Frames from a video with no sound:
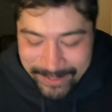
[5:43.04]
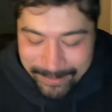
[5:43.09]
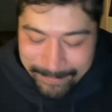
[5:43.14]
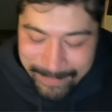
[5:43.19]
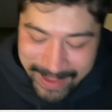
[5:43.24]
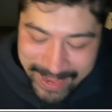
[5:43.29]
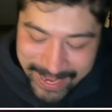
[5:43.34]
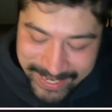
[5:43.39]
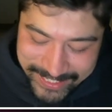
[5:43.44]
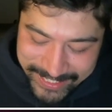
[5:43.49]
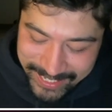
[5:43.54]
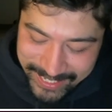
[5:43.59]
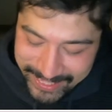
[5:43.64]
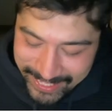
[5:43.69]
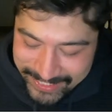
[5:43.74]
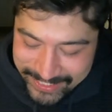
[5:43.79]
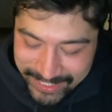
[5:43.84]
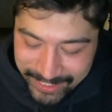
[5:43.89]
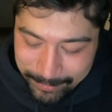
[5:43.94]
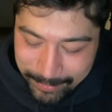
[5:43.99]
the match, and
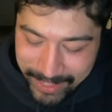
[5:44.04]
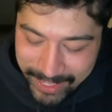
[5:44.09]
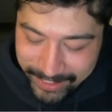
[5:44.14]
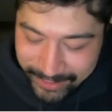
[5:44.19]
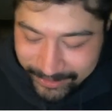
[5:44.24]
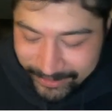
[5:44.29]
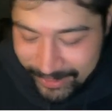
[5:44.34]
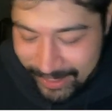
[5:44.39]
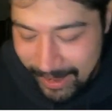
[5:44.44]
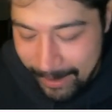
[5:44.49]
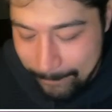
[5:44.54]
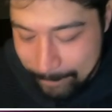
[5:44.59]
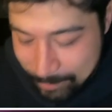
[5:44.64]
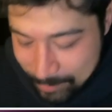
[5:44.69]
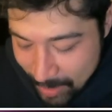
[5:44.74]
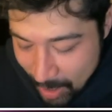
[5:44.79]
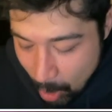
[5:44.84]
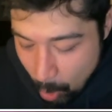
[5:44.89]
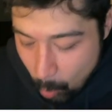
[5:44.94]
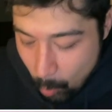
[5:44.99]
that's gonna be a good game.
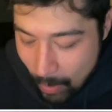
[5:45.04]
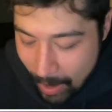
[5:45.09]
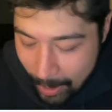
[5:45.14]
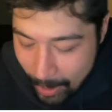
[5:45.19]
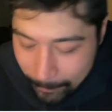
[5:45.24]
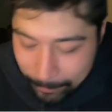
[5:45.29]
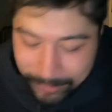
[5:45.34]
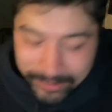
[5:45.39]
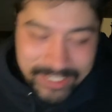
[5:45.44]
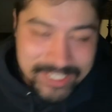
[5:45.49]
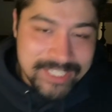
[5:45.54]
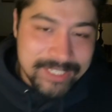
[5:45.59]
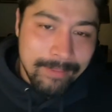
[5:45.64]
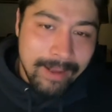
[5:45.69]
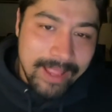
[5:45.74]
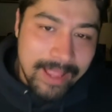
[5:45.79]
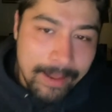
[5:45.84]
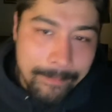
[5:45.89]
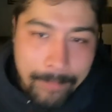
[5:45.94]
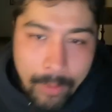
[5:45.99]
Well played to
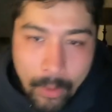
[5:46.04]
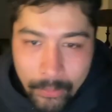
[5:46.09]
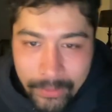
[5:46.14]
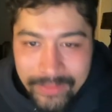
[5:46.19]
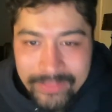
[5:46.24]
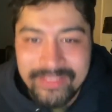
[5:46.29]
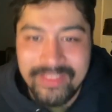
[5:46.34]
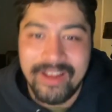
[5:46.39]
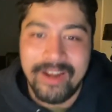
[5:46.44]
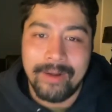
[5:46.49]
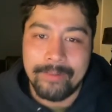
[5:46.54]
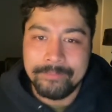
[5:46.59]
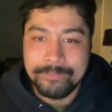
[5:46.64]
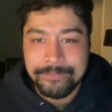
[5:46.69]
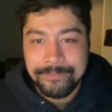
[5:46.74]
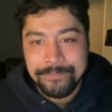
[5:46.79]
my opponent there.